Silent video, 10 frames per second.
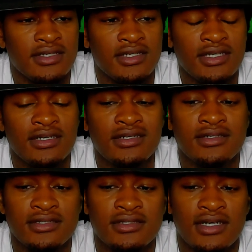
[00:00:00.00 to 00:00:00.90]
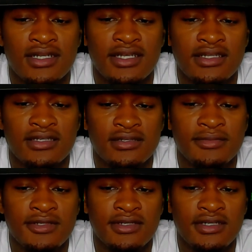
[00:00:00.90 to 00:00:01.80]
it hurt. I let the
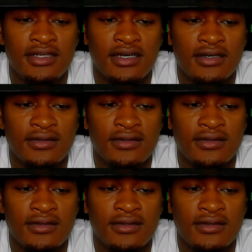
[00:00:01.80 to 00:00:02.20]
community down.